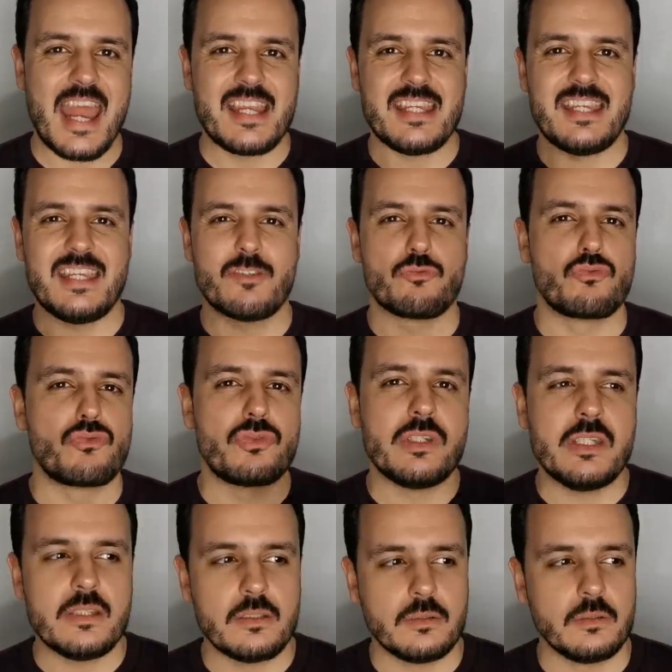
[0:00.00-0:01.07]
any
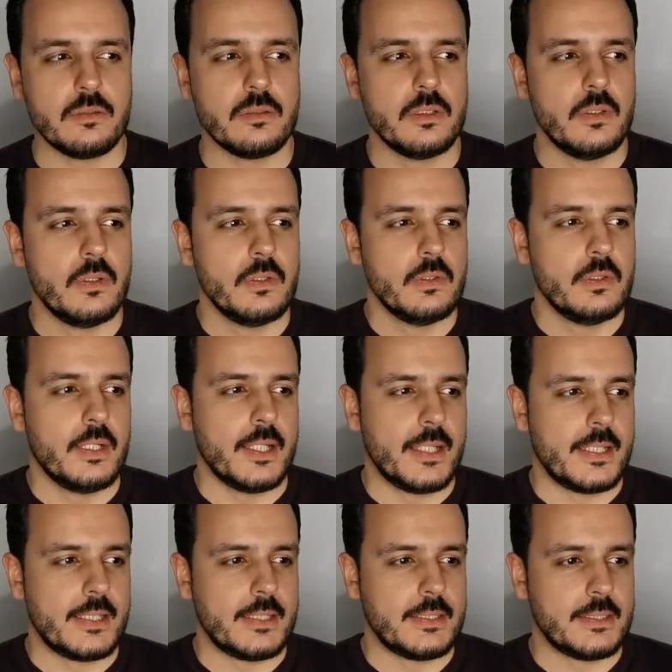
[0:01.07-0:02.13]
real
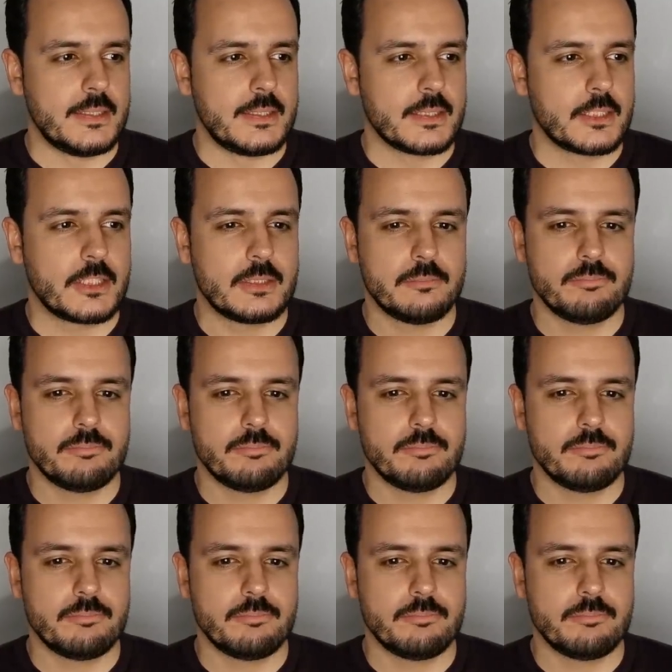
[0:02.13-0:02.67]
uh,